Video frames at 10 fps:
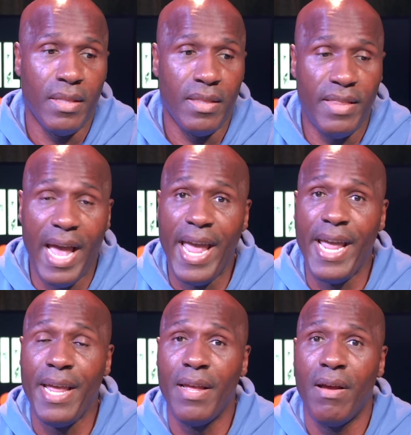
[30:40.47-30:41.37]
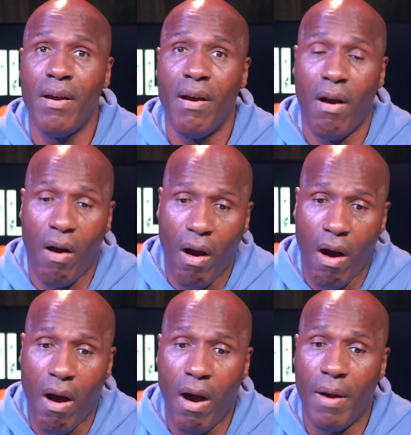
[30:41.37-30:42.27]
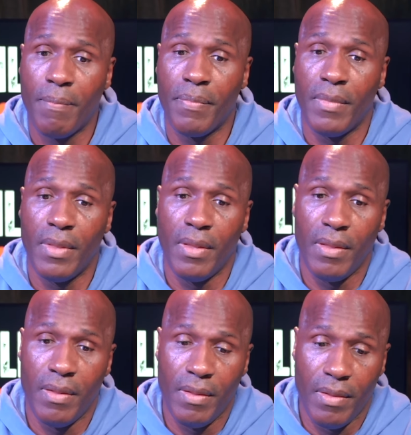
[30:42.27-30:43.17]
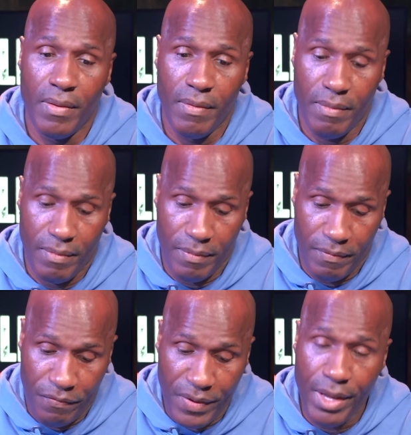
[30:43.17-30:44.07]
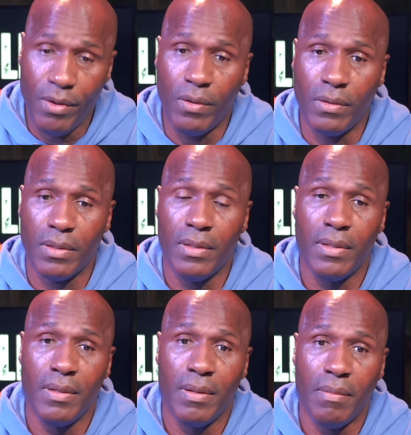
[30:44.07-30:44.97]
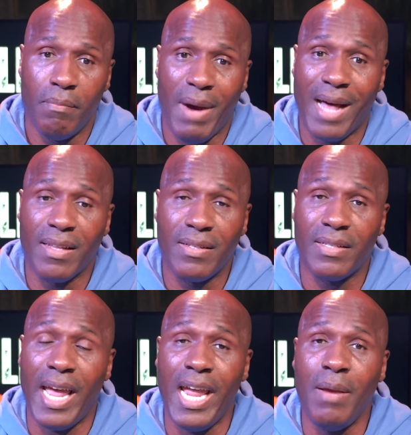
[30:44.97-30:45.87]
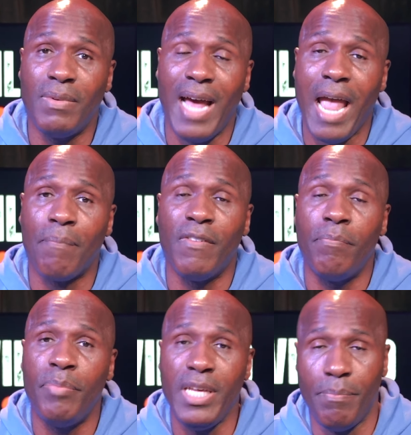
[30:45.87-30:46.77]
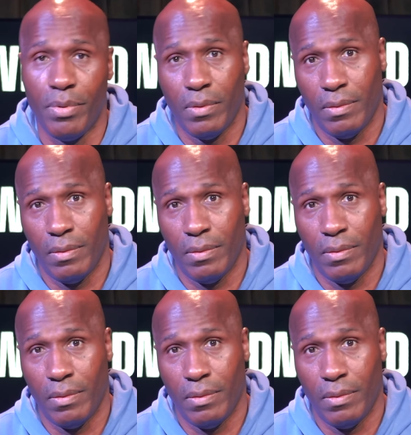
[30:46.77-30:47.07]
they are filled by the same type of people